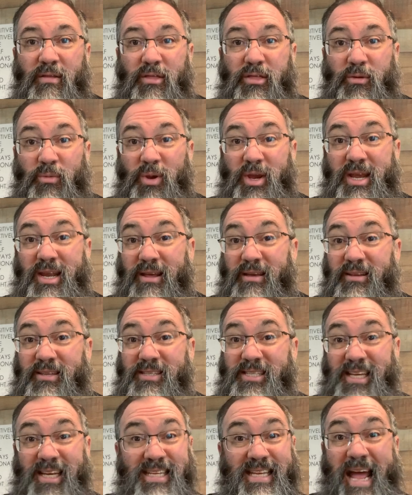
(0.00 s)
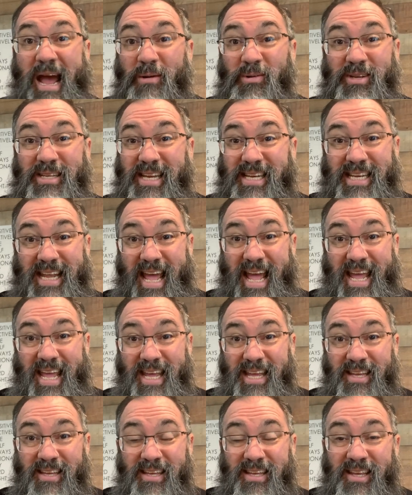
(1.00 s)
3 to 6 hours a
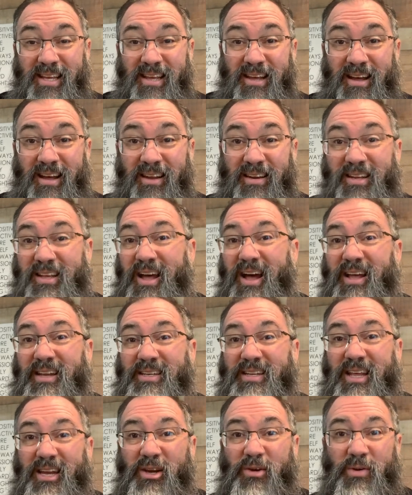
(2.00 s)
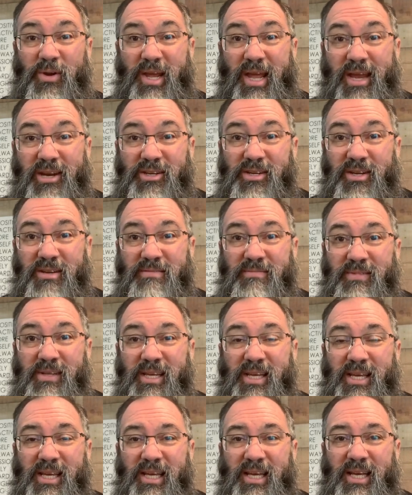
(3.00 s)
day on content creation
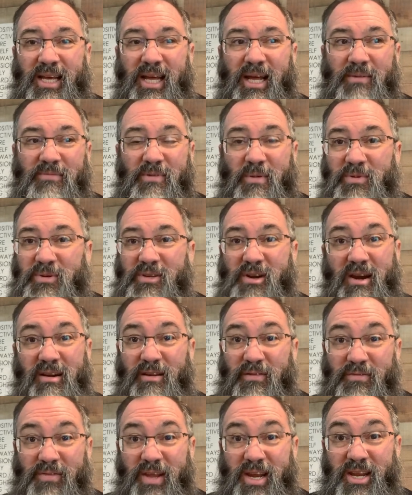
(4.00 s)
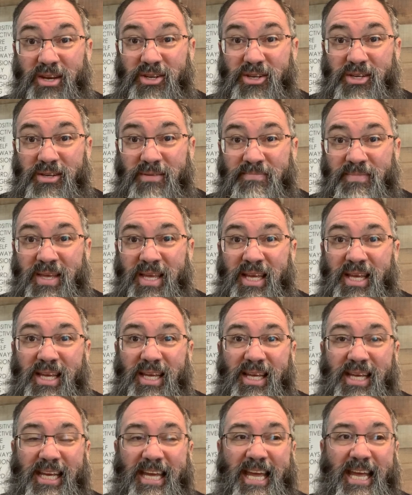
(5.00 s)
from start to finish.
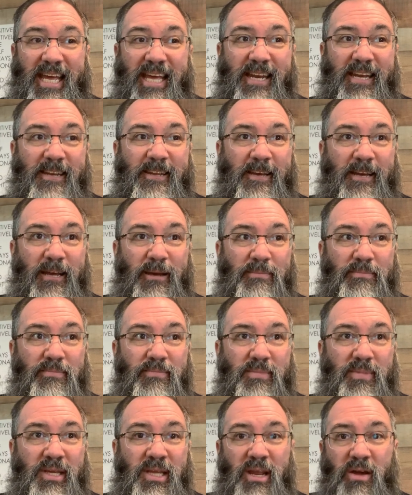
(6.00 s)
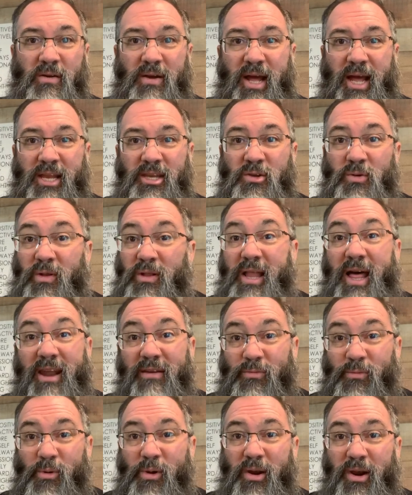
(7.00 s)
And, you know, I do a lot
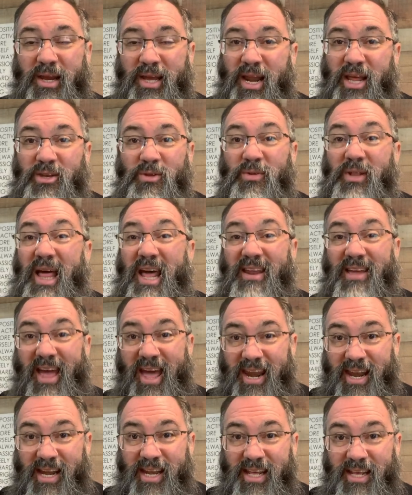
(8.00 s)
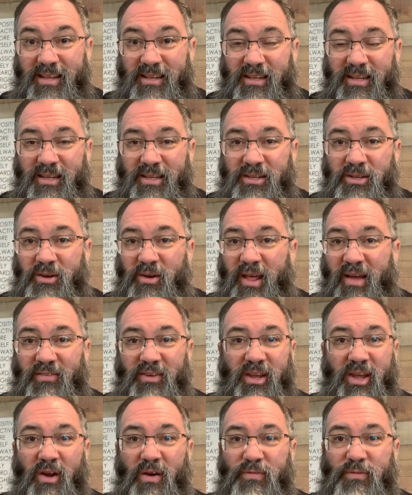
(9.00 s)
of work and I do a lot of editing. You don't have
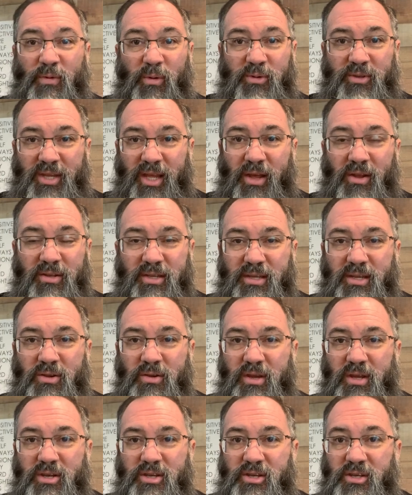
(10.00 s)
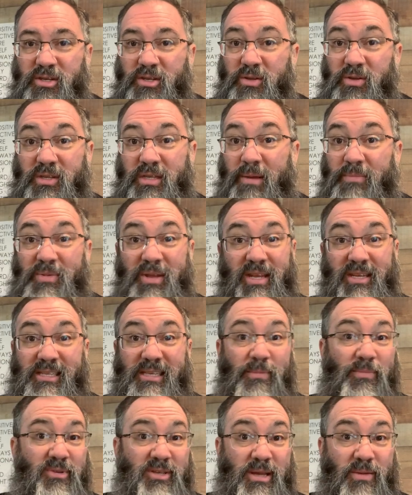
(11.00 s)
to go full tilt. You can just do something as
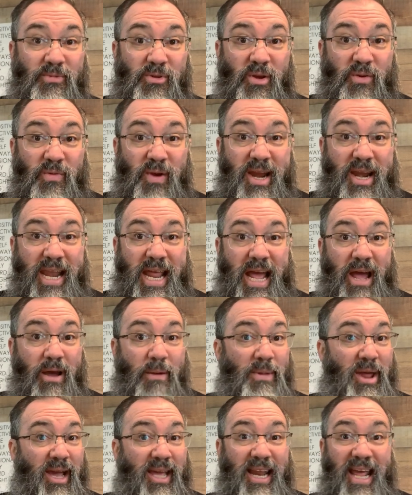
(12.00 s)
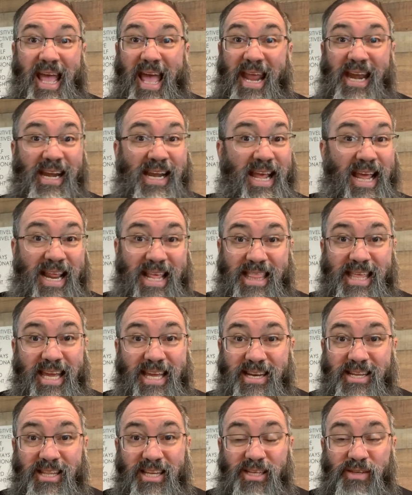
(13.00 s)
simple as I'm doing right now. I'm not going to edit anything
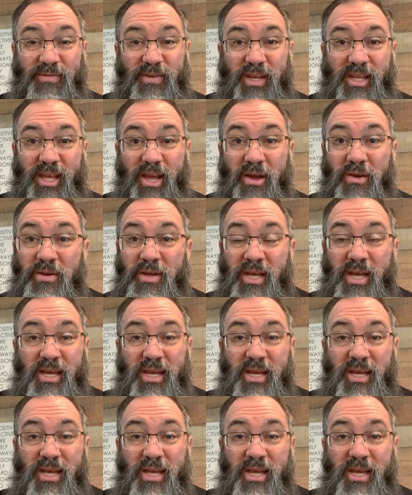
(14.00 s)
into this video.